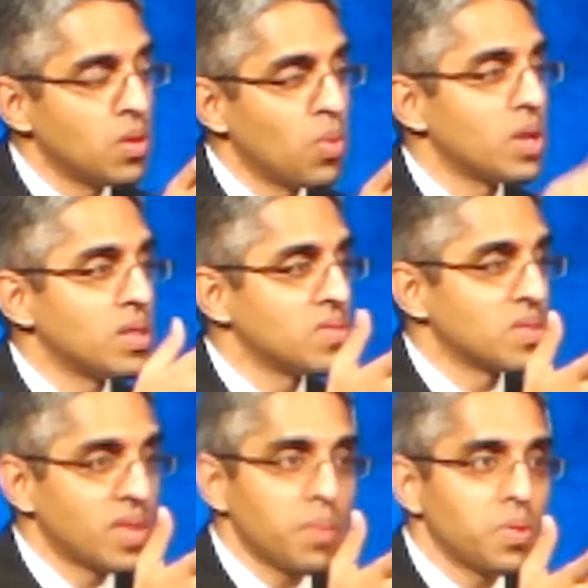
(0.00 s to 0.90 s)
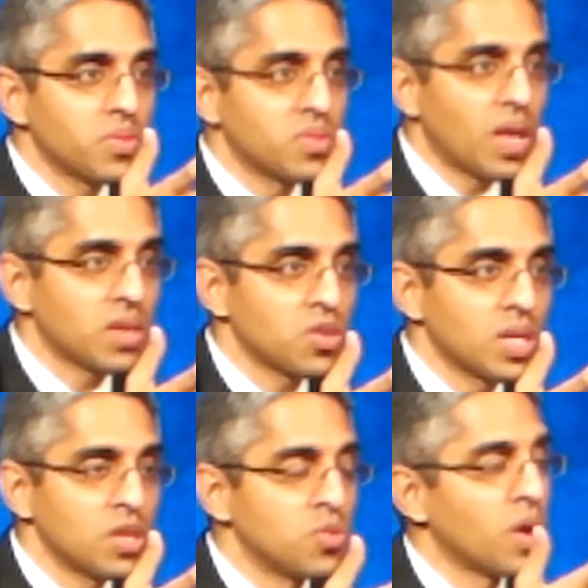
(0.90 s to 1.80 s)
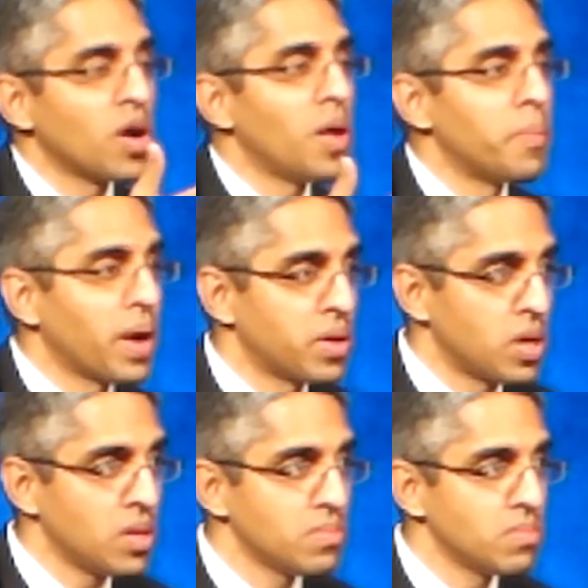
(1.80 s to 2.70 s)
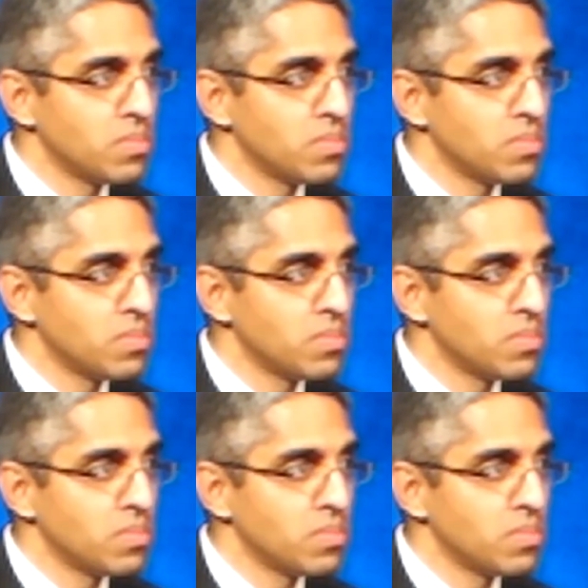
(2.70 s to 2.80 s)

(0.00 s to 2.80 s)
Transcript: One of these examples is actually a drug called Marinol,